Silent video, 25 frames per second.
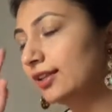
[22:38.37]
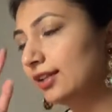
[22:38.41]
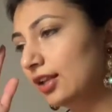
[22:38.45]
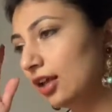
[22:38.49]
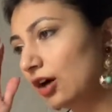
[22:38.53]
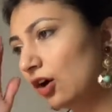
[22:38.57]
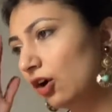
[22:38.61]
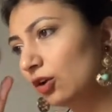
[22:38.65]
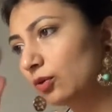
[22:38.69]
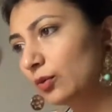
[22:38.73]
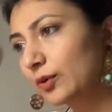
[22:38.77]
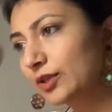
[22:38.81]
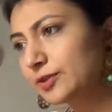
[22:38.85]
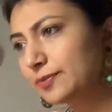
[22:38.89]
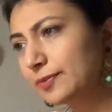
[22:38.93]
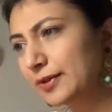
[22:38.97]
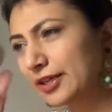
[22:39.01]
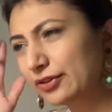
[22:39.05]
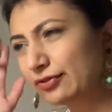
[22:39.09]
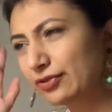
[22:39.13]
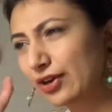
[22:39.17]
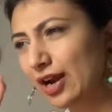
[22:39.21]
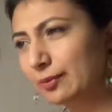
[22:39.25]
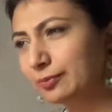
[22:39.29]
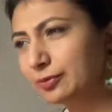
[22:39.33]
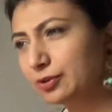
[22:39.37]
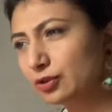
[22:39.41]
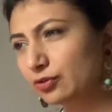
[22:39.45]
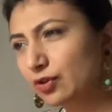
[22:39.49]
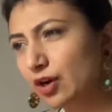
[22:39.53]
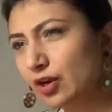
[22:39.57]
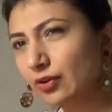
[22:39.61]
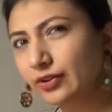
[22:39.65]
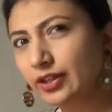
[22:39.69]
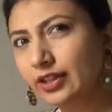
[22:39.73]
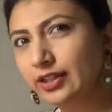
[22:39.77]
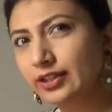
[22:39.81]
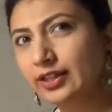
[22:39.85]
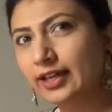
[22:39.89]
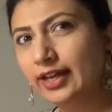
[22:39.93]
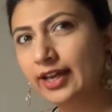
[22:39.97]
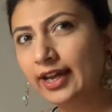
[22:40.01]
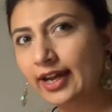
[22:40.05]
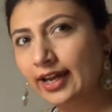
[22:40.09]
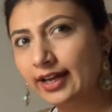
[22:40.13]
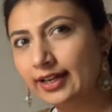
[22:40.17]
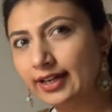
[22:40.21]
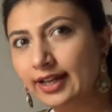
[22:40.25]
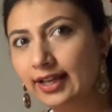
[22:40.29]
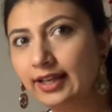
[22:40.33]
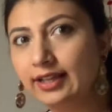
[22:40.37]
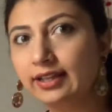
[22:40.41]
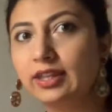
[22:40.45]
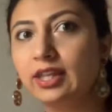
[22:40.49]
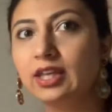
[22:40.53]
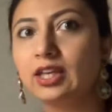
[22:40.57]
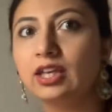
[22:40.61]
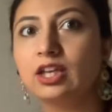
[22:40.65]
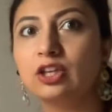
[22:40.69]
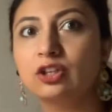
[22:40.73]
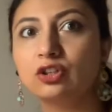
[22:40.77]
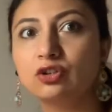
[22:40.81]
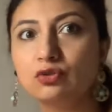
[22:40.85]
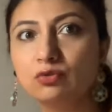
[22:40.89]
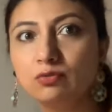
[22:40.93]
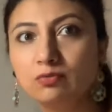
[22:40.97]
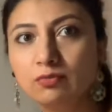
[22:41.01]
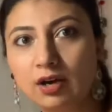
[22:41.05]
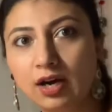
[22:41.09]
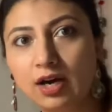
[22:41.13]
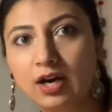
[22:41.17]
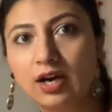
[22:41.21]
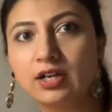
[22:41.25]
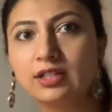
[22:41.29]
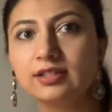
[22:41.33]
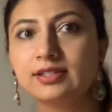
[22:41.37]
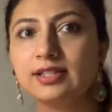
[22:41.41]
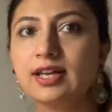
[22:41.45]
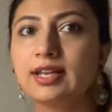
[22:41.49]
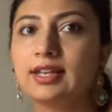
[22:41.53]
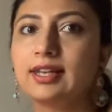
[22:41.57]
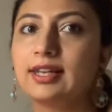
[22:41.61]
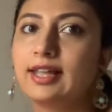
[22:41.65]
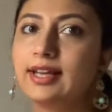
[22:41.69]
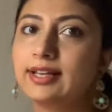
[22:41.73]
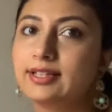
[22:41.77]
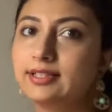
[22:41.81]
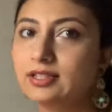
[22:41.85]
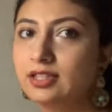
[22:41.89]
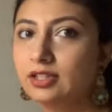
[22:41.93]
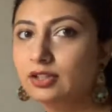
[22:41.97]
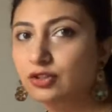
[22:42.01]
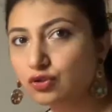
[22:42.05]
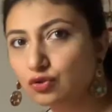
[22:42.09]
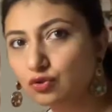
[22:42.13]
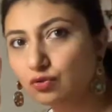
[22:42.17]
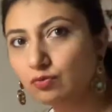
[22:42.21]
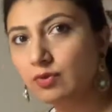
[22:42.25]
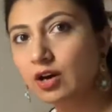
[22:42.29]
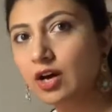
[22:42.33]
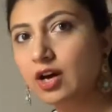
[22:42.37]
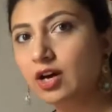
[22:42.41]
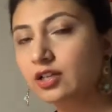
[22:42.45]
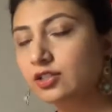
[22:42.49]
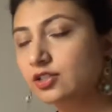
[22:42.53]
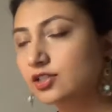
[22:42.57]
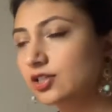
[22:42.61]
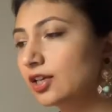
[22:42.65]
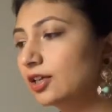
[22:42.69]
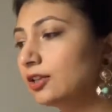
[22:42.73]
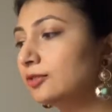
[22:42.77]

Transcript: always being wrapped around in the head, like thinking too much, analyzing too much,